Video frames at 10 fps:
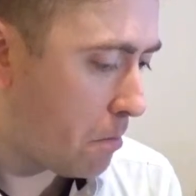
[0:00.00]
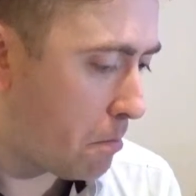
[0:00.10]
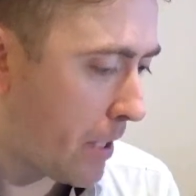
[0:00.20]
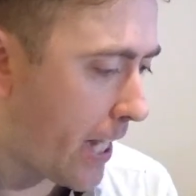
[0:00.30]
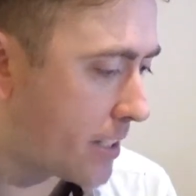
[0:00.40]

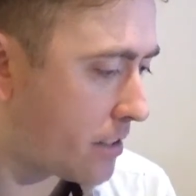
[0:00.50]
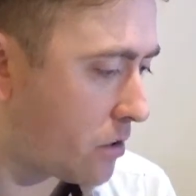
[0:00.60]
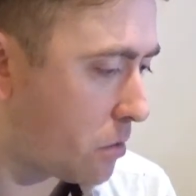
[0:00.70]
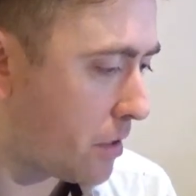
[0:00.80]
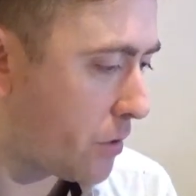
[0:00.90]
Pax
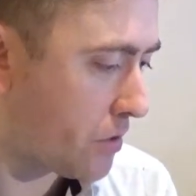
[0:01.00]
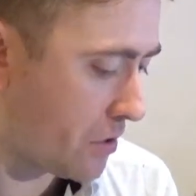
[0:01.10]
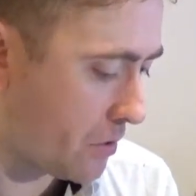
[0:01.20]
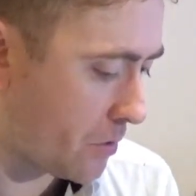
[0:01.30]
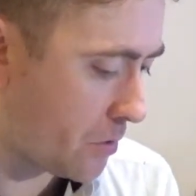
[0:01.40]

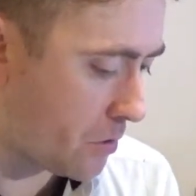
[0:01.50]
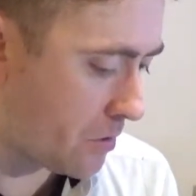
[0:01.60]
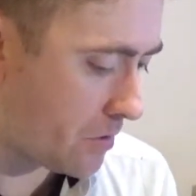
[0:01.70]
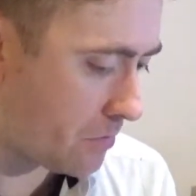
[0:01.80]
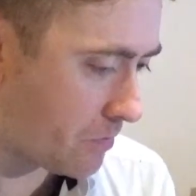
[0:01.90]
W2.
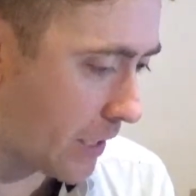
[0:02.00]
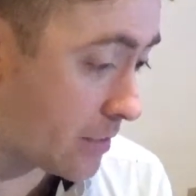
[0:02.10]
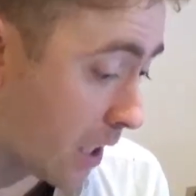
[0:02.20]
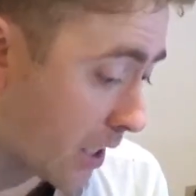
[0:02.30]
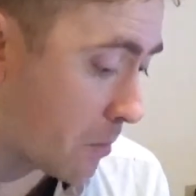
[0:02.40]

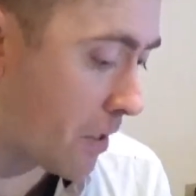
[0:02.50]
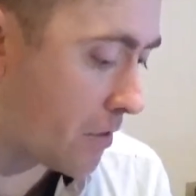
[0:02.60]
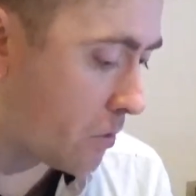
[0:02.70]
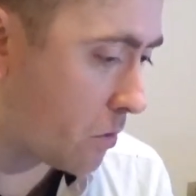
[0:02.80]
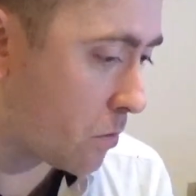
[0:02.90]
He's talking
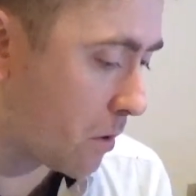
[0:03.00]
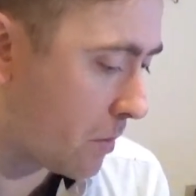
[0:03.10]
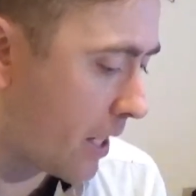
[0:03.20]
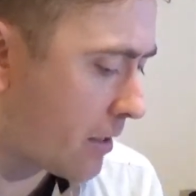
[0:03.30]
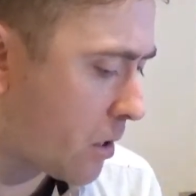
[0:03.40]
about the World War
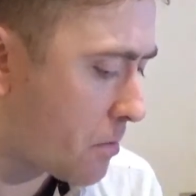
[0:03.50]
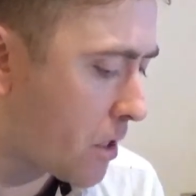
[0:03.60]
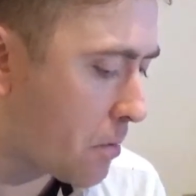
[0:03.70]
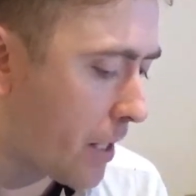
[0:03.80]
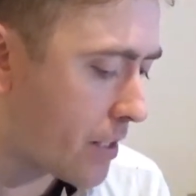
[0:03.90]
Pax. Thumbs
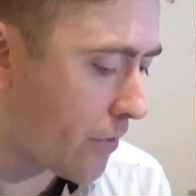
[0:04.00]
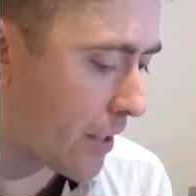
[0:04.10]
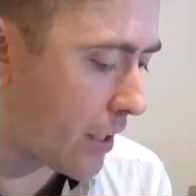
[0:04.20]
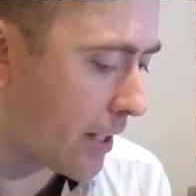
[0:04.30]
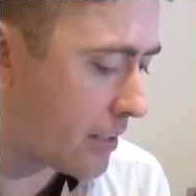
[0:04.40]
up. That's
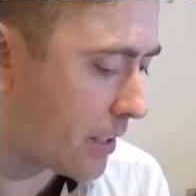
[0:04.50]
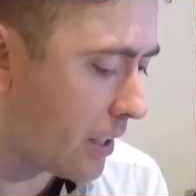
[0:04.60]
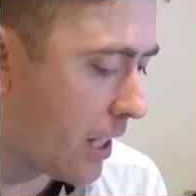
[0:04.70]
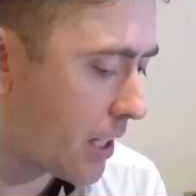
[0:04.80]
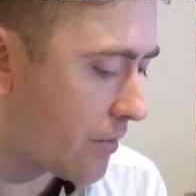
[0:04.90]
very nice.
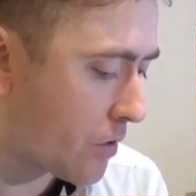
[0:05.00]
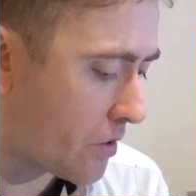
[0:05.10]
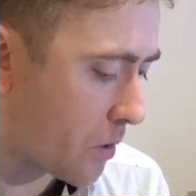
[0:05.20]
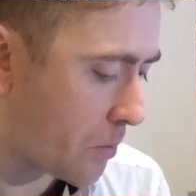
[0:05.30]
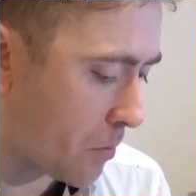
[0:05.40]
Yeah, I'll give you a
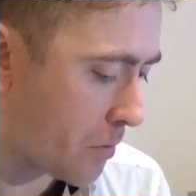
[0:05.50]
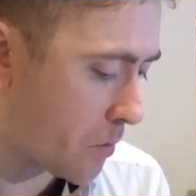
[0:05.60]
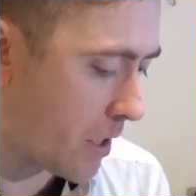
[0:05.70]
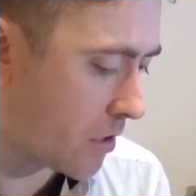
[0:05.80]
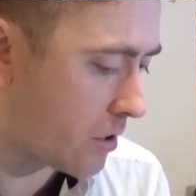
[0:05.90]
thumbs up as
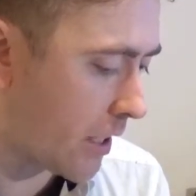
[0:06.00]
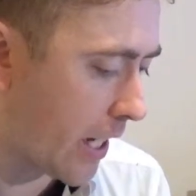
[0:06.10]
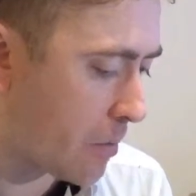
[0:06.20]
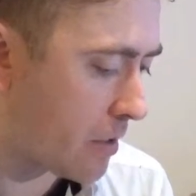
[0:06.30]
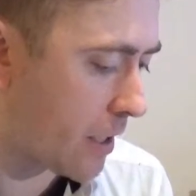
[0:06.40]
well. Good
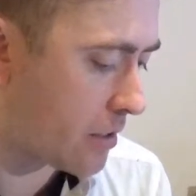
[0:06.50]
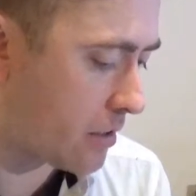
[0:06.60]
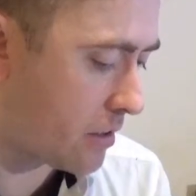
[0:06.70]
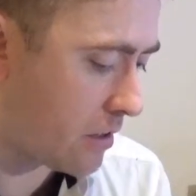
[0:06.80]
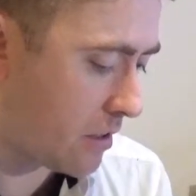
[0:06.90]
game, and
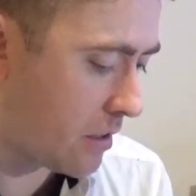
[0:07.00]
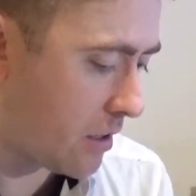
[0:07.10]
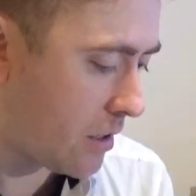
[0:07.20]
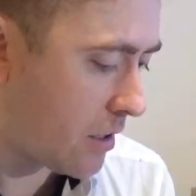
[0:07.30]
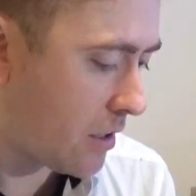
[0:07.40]
let's
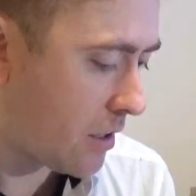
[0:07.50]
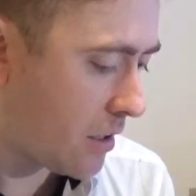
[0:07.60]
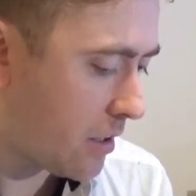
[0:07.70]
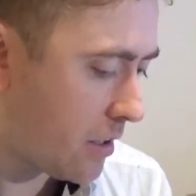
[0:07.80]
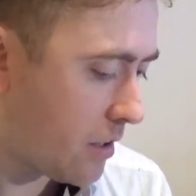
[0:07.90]

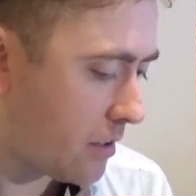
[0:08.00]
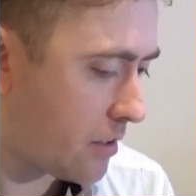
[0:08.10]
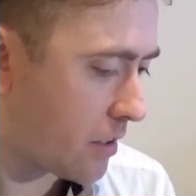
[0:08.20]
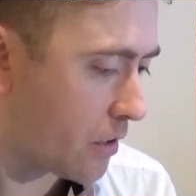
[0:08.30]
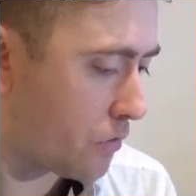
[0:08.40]

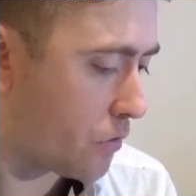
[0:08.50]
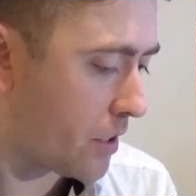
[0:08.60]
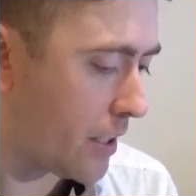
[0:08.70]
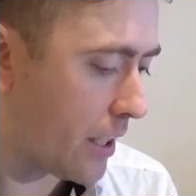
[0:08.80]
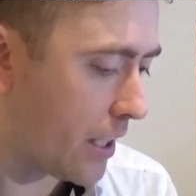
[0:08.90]
see if
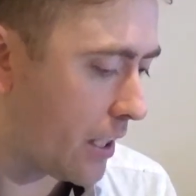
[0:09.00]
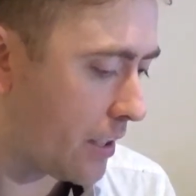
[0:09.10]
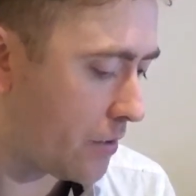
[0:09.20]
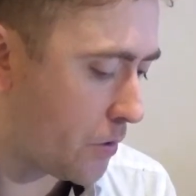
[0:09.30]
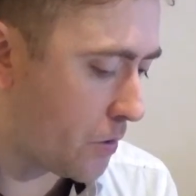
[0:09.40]
we
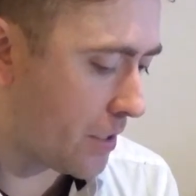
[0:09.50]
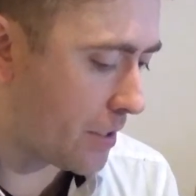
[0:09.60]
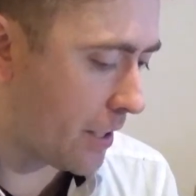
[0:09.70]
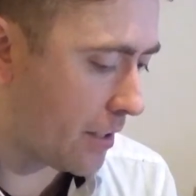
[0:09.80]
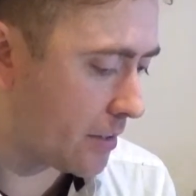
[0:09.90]
do
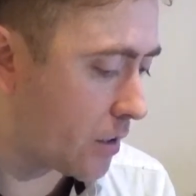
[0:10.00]
this here.